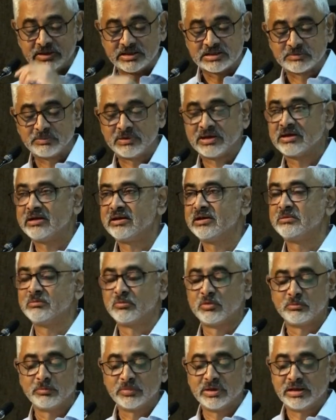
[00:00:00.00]
We expanded in
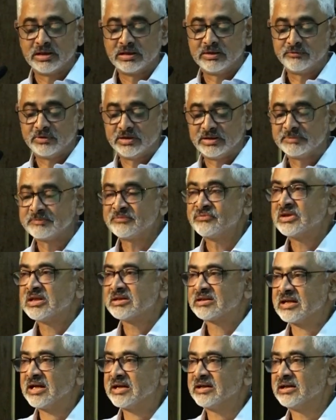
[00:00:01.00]
Mumbai. We
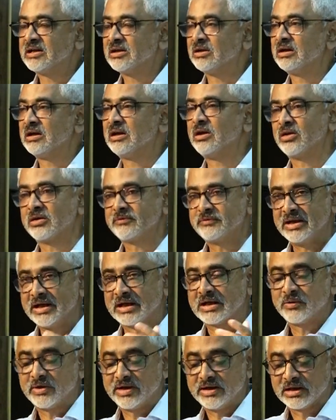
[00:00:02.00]
started uh, or we
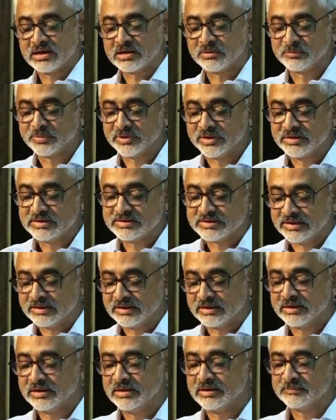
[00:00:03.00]
acquired a company in
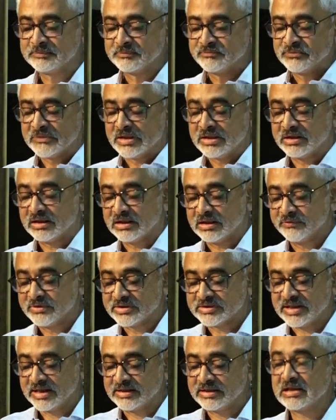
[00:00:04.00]
Chennai. Uh,
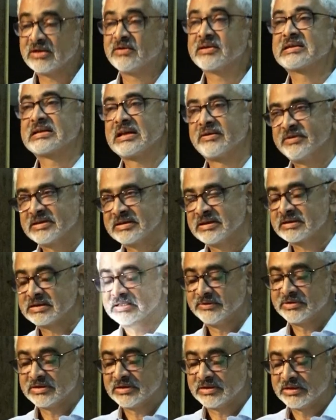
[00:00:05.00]
we started our services
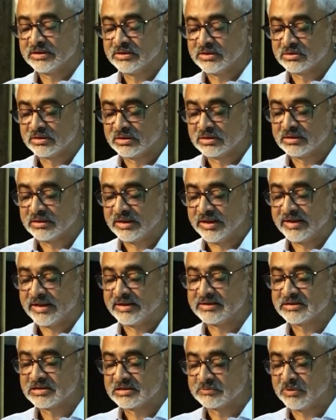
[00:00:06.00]
division in, uh, and
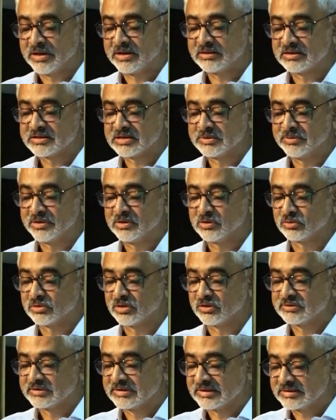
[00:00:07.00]
ANSYS partnership in
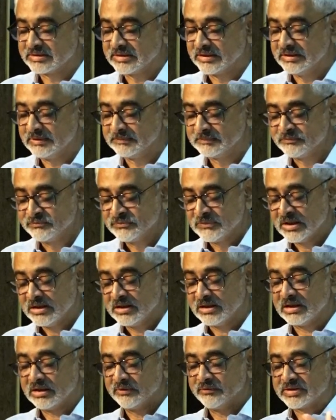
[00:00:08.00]
2016.
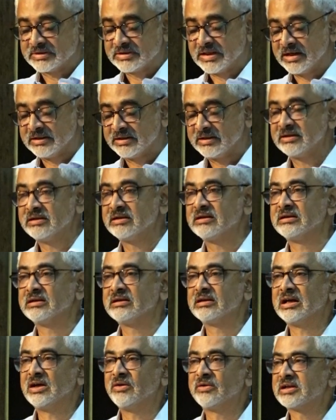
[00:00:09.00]
Uh, we started
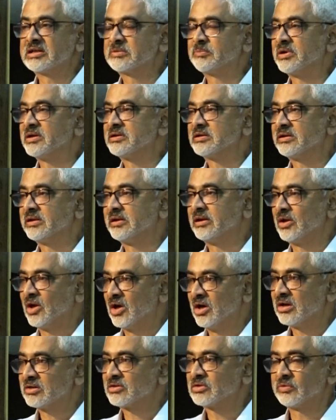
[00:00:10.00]
uh, our expansion in
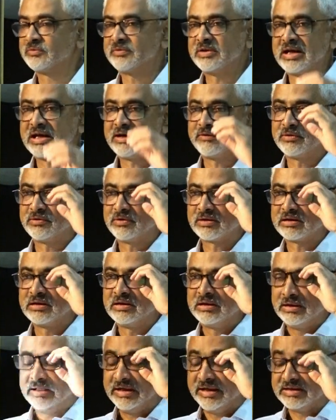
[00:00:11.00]
North, so we have our
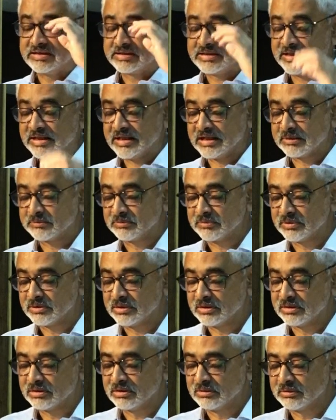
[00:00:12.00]
NCR
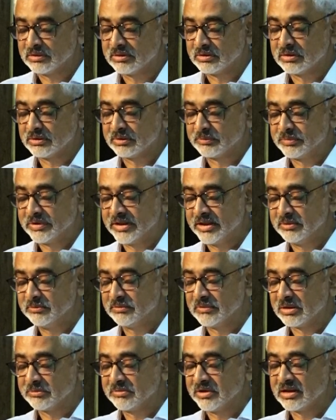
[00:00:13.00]
uh,
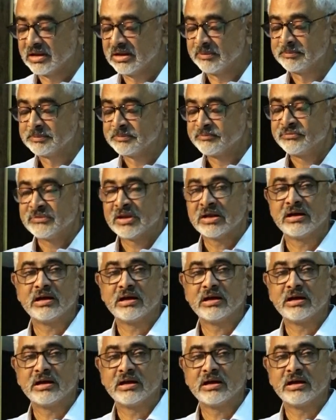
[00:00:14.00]
team coming up.